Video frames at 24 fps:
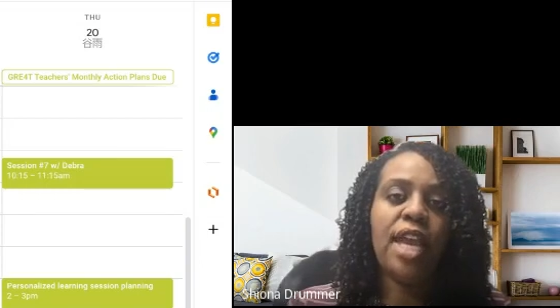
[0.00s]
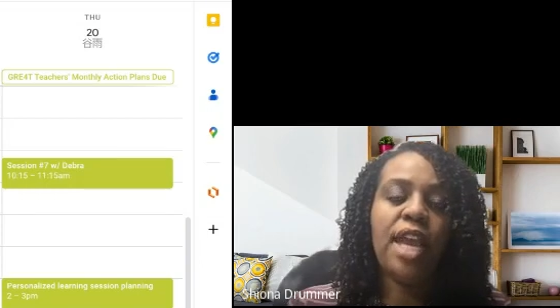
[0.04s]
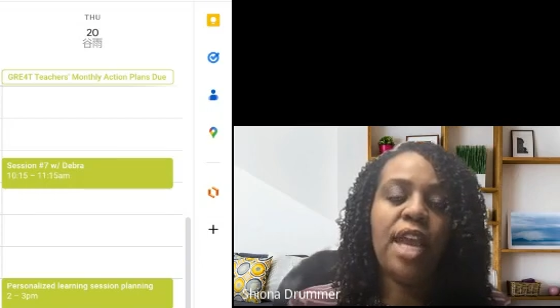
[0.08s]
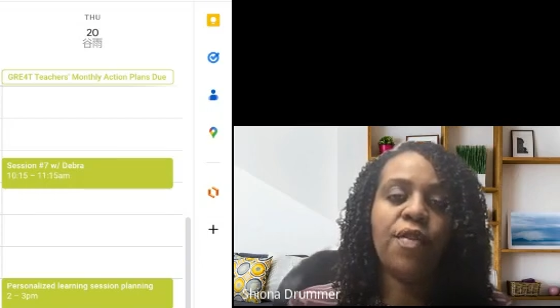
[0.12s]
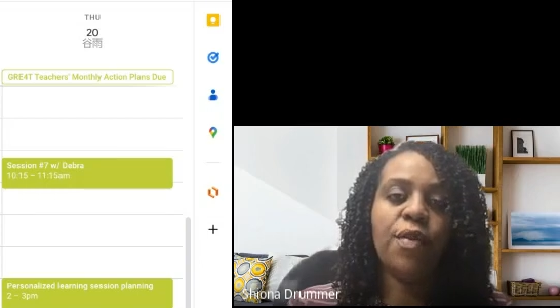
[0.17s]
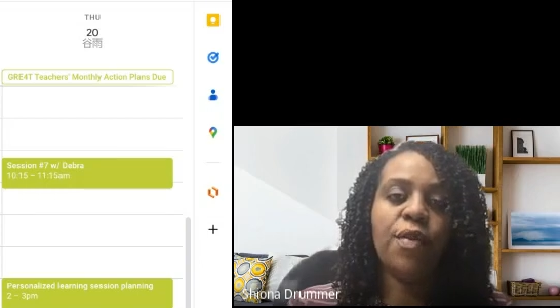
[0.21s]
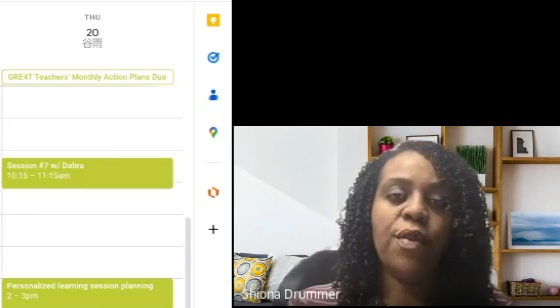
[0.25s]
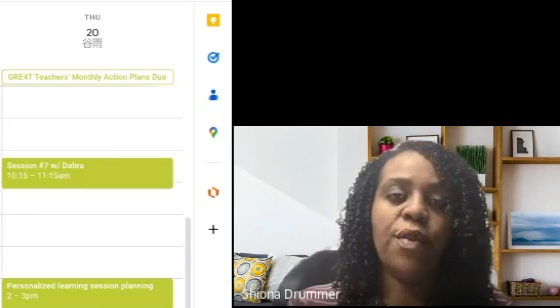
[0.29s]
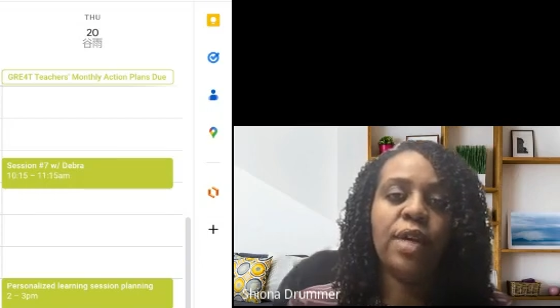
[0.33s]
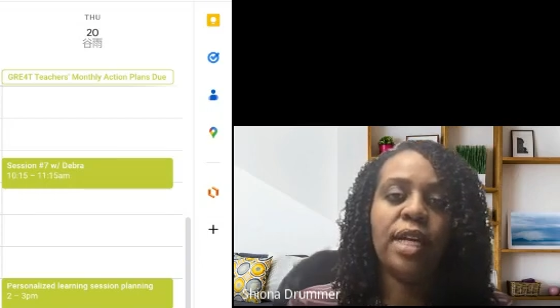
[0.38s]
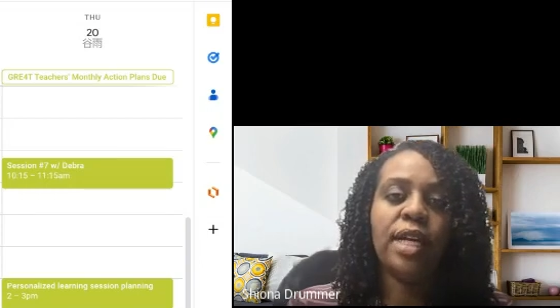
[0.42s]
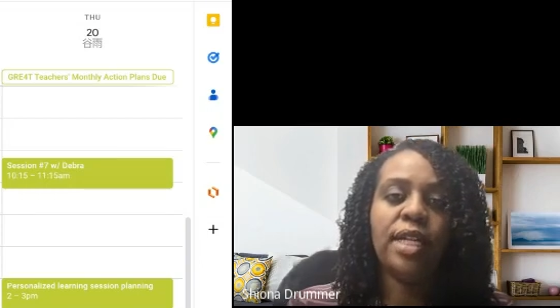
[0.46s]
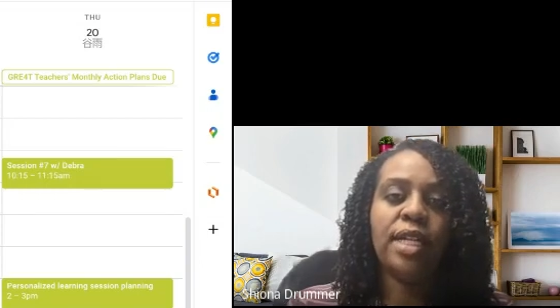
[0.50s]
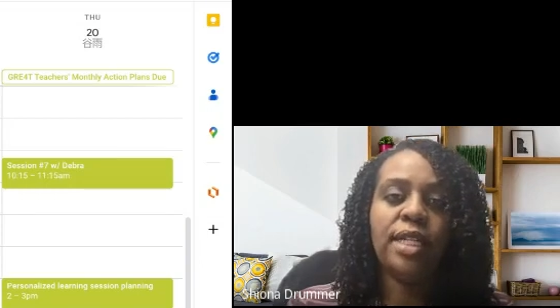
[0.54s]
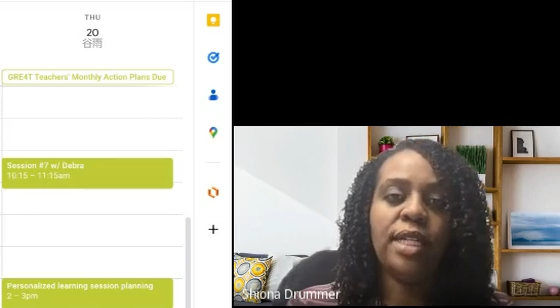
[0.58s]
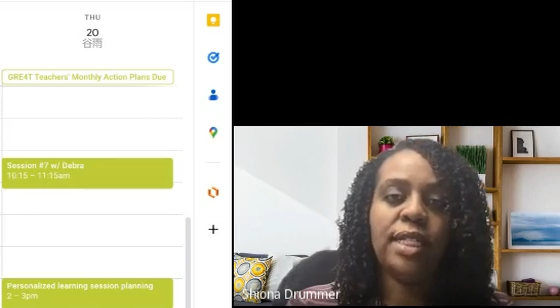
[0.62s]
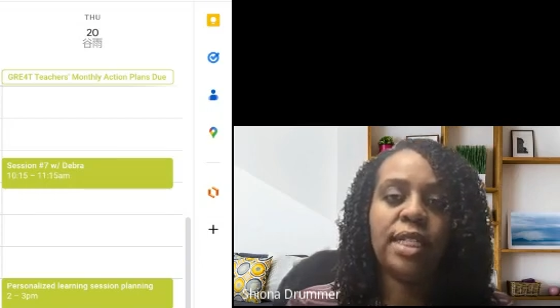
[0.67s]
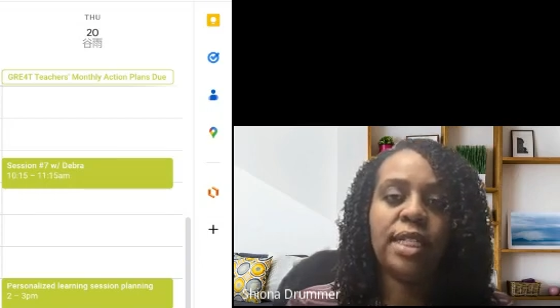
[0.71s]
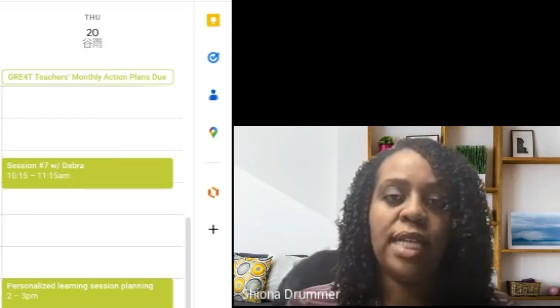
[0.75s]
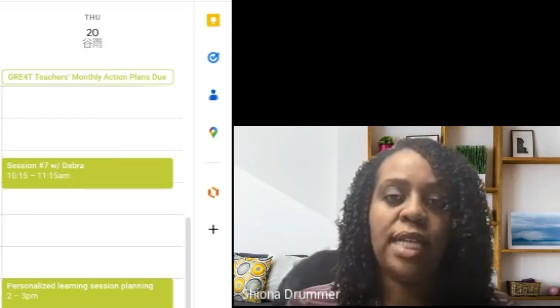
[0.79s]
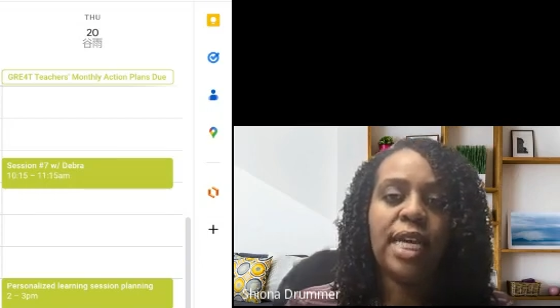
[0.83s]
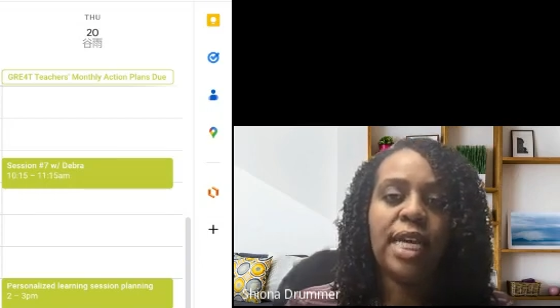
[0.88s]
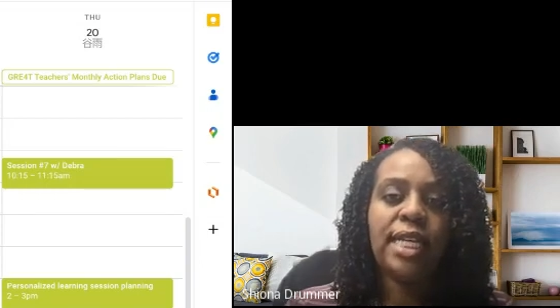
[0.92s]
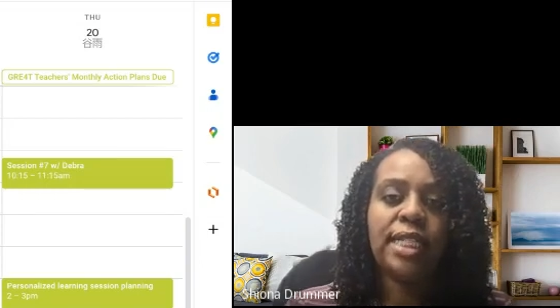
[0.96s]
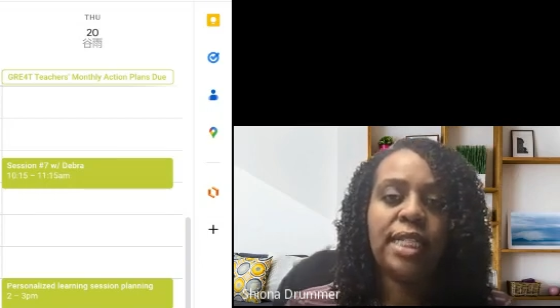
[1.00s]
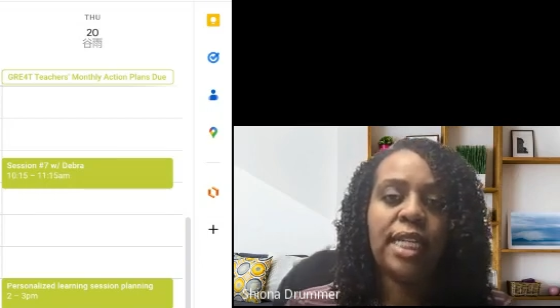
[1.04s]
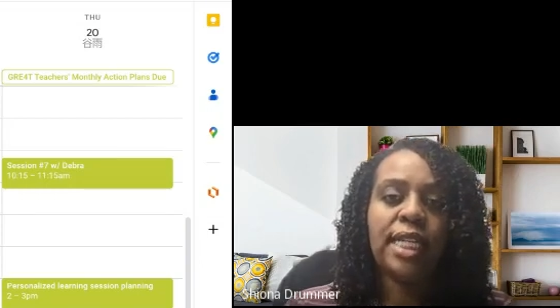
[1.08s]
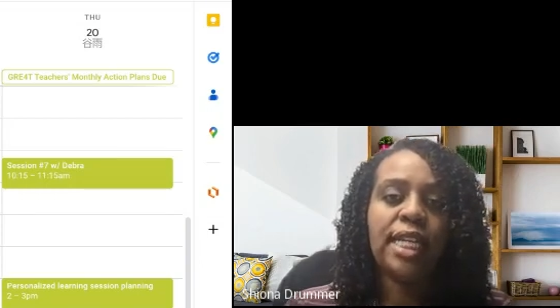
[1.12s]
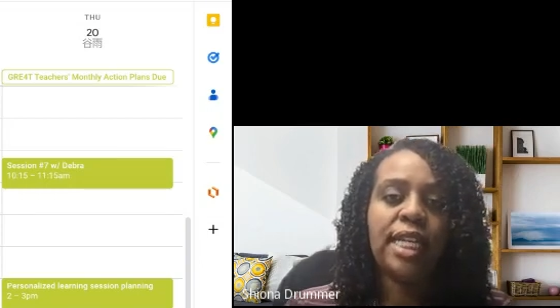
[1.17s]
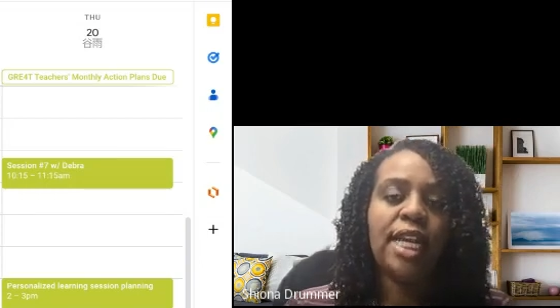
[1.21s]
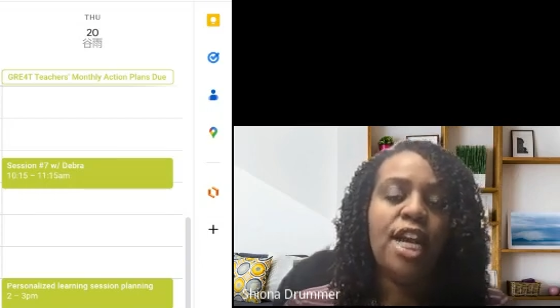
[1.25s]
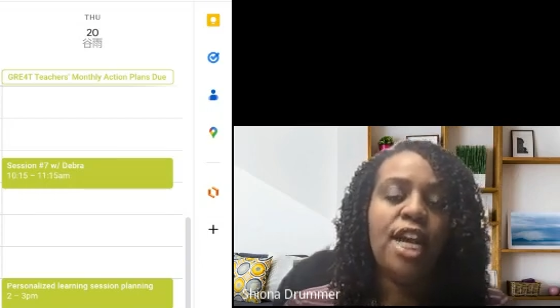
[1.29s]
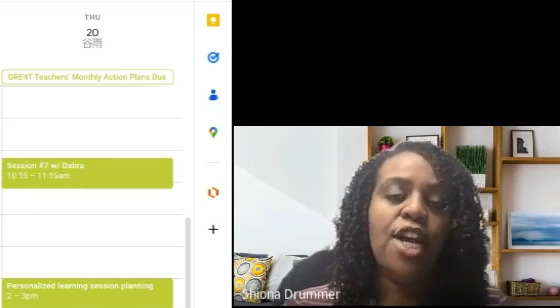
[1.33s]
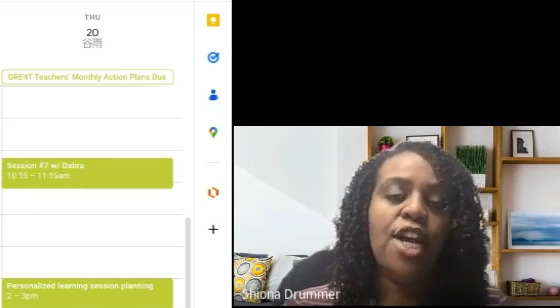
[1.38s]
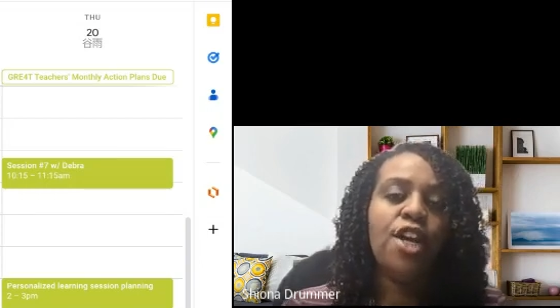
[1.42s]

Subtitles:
everyone can discuss it,